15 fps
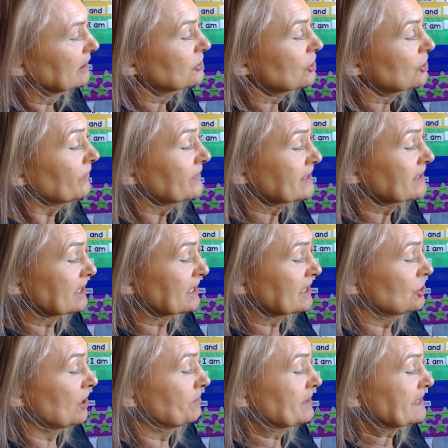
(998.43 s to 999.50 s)
Dolphins can
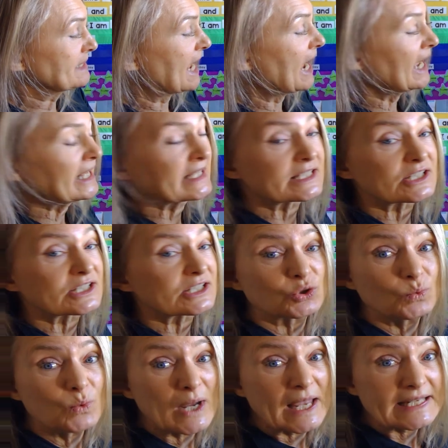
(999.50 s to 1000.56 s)
jump as high as
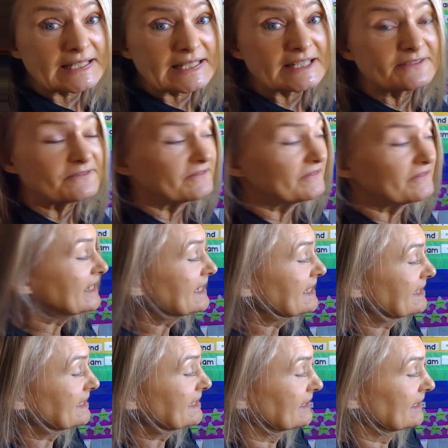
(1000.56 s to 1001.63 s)
20
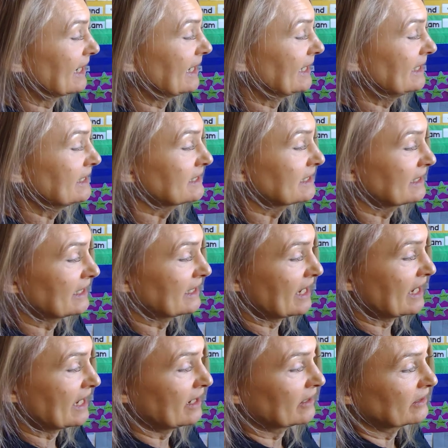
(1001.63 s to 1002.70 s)
feet into the
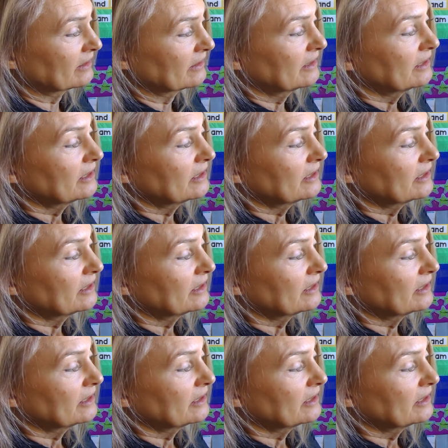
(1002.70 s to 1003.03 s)
air.